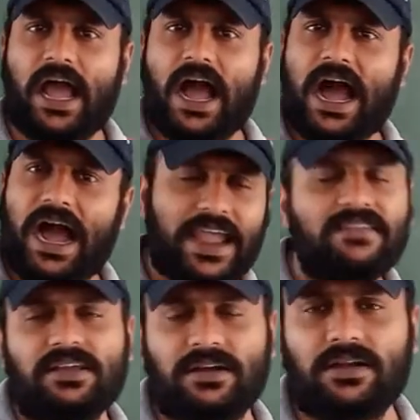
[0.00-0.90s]

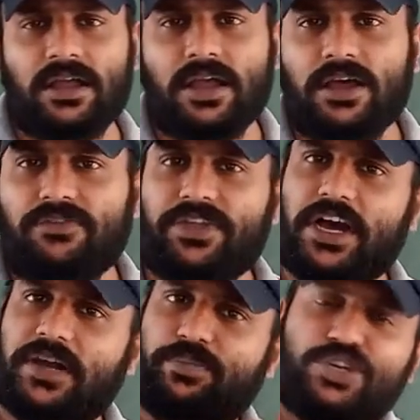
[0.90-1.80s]
Either we
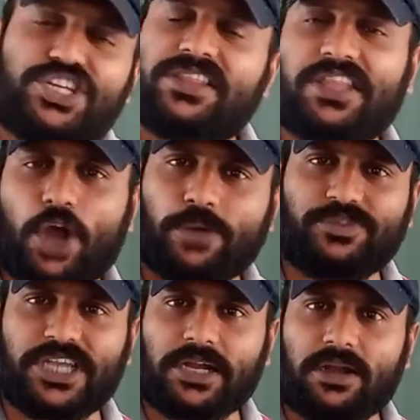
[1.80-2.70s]
are pushing the
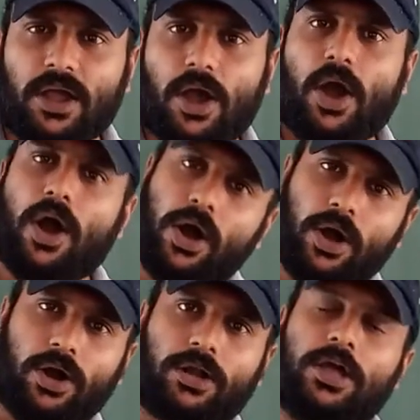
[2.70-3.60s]
object
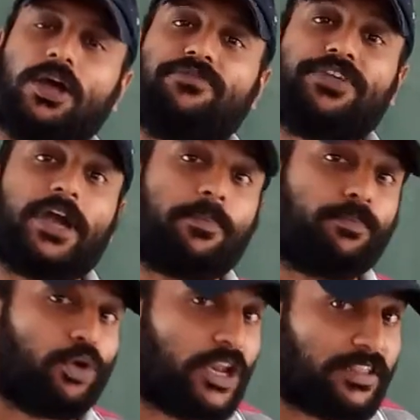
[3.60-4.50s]
or we are
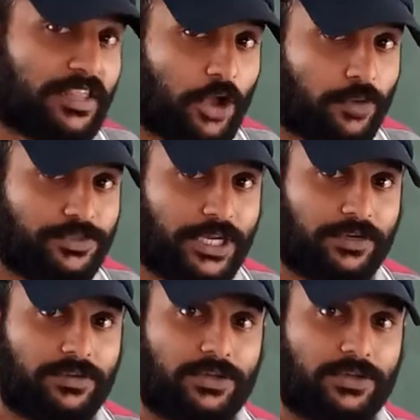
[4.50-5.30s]
pulling the object.